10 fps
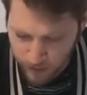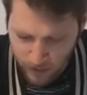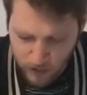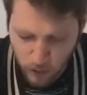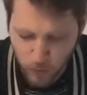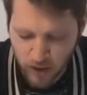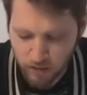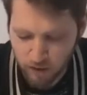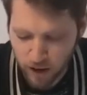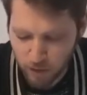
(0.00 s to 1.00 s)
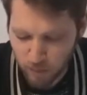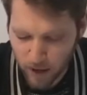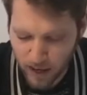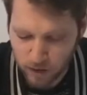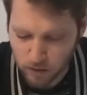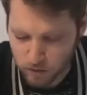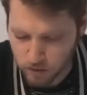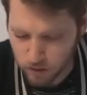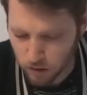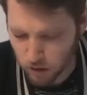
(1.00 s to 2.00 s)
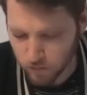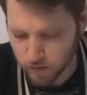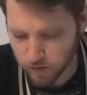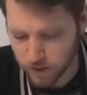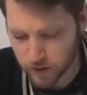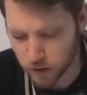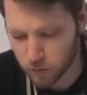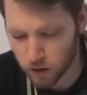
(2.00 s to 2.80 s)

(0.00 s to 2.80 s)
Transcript: and it's £25.52.